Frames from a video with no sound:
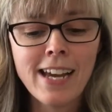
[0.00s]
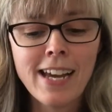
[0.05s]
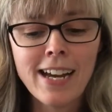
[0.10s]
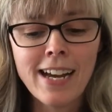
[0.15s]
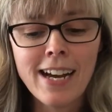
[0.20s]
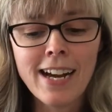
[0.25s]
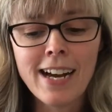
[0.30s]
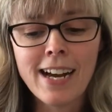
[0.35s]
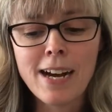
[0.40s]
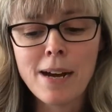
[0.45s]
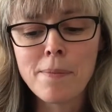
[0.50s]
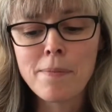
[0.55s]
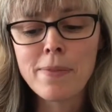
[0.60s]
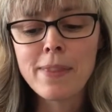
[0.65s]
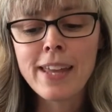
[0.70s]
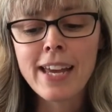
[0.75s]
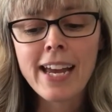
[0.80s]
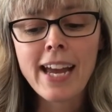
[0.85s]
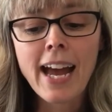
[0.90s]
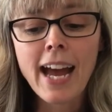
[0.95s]

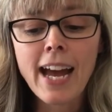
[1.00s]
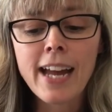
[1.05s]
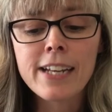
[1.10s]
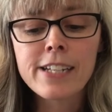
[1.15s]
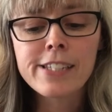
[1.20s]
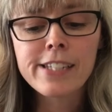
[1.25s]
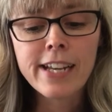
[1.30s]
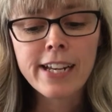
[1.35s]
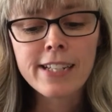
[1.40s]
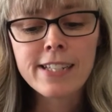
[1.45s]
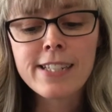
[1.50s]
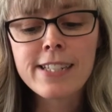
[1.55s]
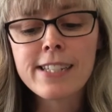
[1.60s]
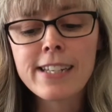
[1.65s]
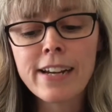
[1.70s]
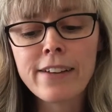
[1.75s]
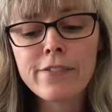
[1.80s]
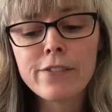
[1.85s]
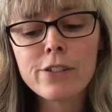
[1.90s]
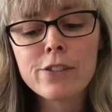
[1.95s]
They had done
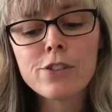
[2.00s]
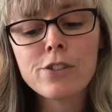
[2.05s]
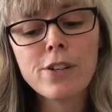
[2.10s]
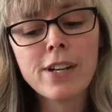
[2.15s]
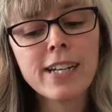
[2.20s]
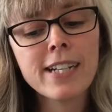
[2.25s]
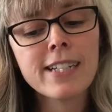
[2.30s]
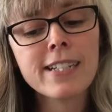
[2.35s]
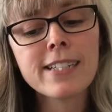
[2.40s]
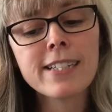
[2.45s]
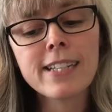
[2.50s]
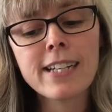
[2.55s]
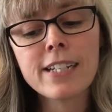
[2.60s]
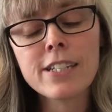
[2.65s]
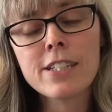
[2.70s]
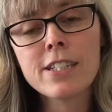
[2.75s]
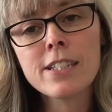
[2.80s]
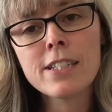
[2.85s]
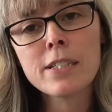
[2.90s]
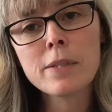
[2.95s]
several training
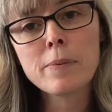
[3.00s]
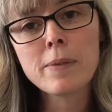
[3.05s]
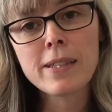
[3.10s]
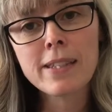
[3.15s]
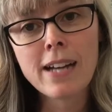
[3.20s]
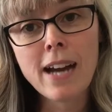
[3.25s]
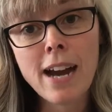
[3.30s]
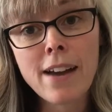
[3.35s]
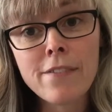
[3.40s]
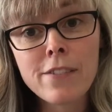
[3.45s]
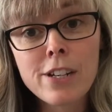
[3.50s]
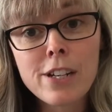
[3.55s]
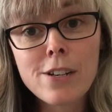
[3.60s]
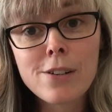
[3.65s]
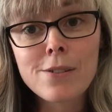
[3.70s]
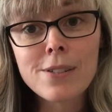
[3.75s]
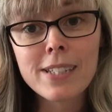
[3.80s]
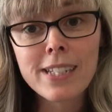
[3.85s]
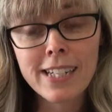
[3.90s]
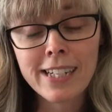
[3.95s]
sessions with the Ivory
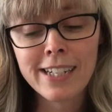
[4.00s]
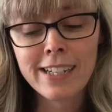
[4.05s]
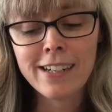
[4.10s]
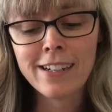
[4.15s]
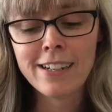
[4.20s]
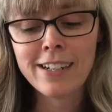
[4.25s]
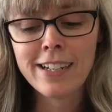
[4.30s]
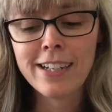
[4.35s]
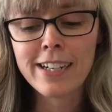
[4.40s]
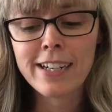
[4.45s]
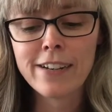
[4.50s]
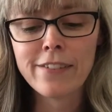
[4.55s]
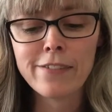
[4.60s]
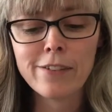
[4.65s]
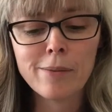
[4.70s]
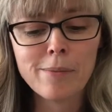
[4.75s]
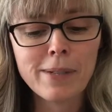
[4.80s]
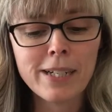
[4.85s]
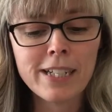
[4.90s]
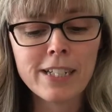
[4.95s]
Coast and Ghana
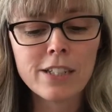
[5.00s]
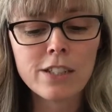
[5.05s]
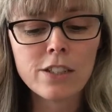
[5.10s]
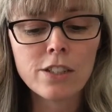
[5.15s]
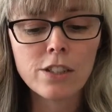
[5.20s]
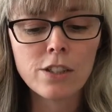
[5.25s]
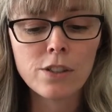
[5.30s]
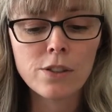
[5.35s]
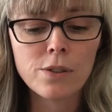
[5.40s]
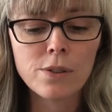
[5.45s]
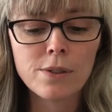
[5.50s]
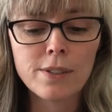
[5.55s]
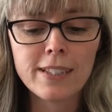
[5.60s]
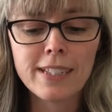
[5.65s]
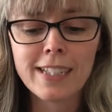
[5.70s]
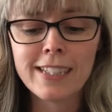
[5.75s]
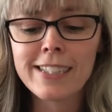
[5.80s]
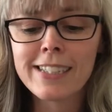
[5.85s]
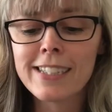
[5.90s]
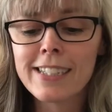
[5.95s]
government to
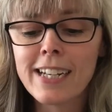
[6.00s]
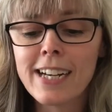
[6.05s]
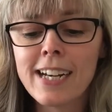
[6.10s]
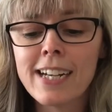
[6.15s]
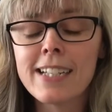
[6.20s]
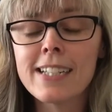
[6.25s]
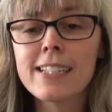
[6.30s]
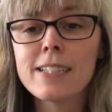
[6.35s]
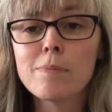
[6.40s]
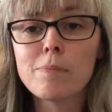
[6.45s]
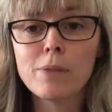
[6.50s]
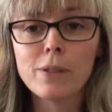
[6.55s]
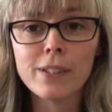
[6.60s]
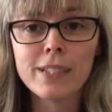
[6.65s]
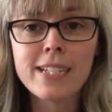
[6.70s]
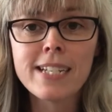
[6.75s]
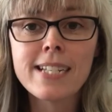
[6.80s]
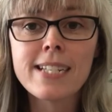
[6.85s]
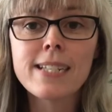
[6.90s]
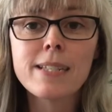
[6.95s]
sensitize
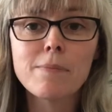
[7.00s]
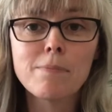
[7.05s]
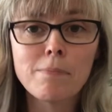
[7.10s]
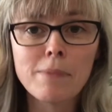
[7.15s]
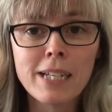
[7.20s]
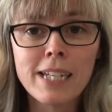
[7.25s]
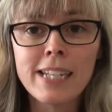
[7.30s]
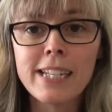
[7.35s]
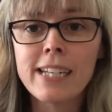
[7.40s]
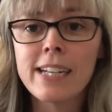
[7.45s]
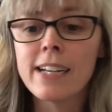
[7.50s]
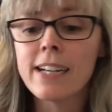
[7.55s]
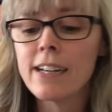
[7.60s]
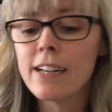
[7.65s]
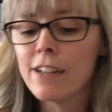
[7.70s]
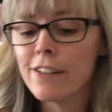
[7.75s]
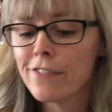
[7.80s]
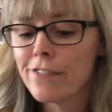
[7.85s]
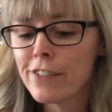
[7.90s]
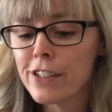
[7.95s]
police,
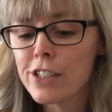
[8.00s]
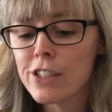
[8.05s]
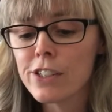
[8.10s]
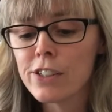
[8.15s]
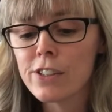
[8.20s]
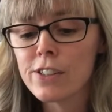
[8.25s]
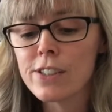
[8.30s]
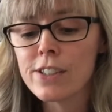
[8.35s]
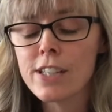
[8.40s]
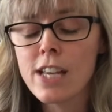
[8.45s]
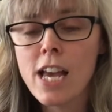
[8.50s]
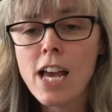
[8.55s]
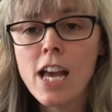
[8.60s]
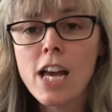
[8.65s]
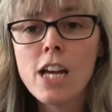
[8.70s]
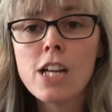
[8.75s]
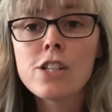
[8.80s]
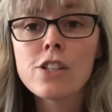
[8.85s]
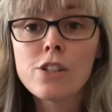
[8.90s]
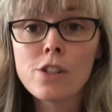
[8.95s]
media, officials
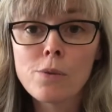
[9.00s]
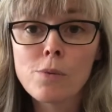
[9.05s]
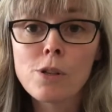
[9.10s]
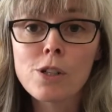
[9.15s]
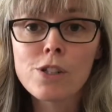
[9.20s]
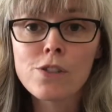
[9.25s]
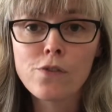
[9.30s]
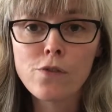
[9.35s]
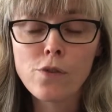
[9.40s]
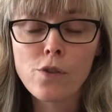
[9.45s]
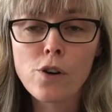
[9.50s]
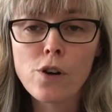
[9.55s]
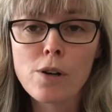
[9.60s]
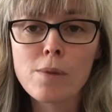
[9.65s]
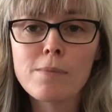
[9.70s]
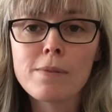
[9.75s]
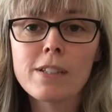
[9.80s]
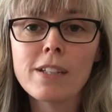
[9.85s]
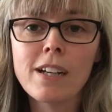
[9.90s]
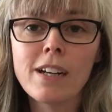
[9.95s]
to the worst
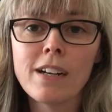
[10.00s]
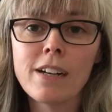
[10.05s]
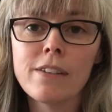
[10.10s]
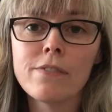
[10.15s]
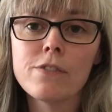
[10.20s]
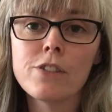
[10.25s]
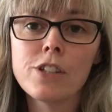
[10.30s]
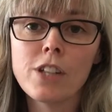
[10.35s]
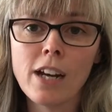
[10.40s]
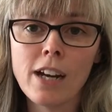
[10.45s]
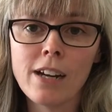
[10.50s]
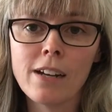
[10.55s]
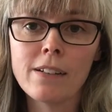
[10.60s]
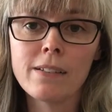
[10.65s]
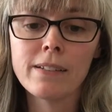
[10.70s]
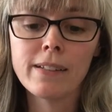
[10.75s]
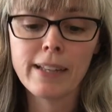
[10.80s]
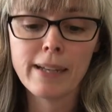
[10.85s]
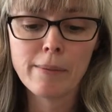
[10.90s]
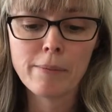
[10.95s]
forms of
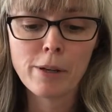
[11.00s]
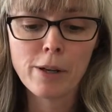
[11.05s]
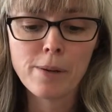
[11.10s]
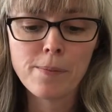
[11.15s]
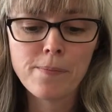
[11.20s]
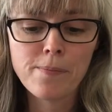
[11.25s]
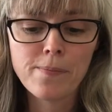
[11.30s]
child labor.